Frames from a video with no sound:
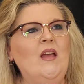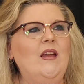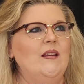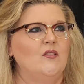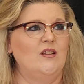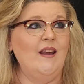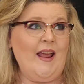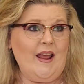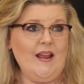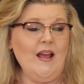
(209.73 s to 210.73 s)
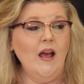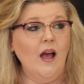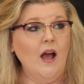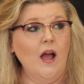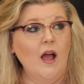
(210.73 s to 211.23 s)
Now today,
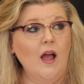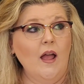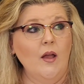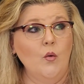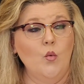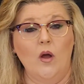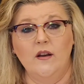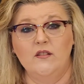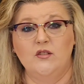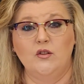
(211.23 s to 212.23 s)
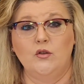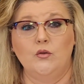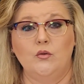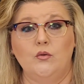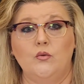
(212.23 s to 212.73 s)
I wanted
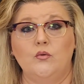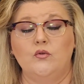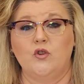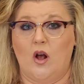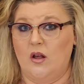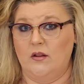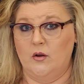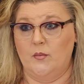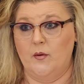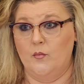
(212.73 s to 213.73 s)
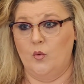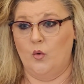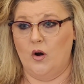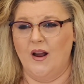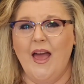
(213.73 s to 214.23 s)
to talk a little bit
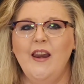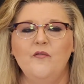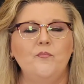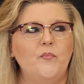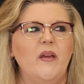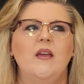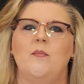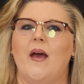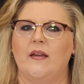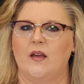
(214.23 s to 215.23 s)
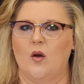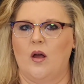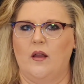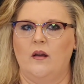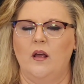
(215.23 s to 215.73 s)
more, kind of piggybacking
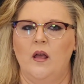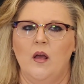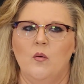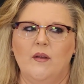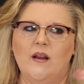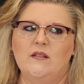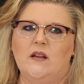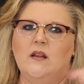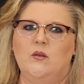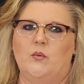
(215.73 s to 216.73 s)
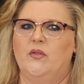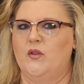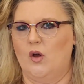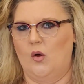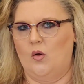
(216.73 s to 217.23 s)
on what I did with
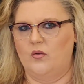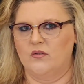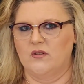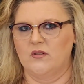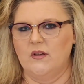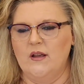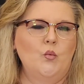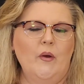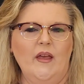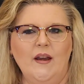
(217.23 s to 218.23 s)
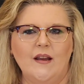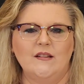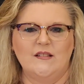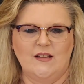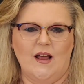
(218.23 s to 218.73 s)
the goals. When I
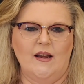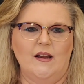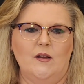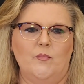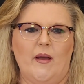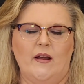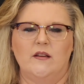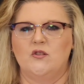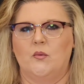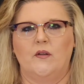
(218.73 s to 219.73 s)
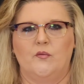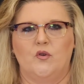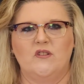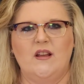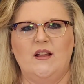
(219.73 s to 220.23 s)
decided back in
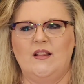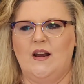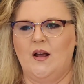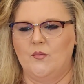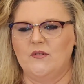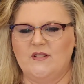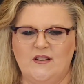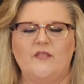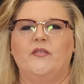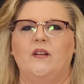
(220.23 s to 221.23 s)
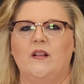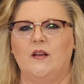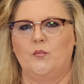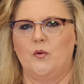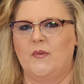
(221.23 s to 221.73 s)
2014 that I was definitely
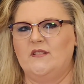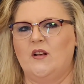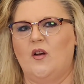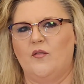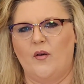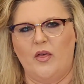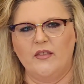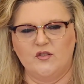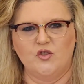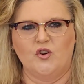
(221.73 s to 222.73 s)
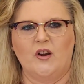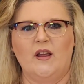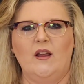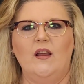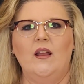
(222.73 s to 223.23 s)
going to put myself on this journey,